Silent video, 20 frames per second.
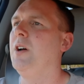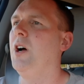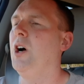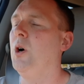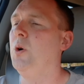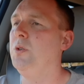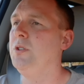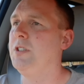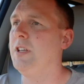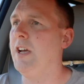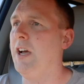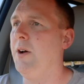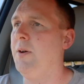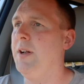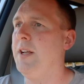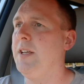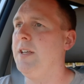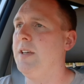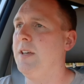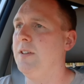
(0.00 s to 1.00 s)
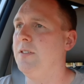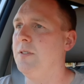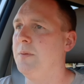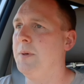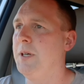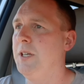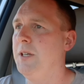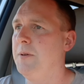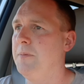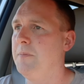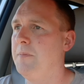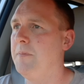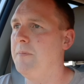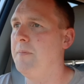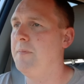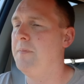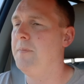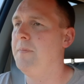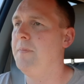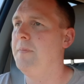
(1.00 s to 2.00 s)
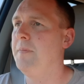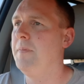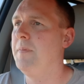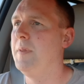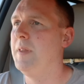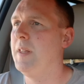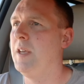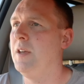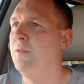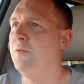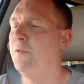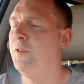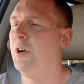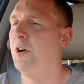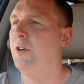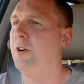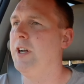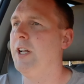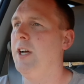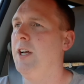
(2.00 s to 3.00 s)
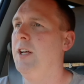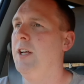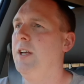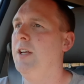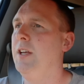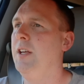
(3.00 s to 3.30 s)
Old Town in Kissimmee in Florida.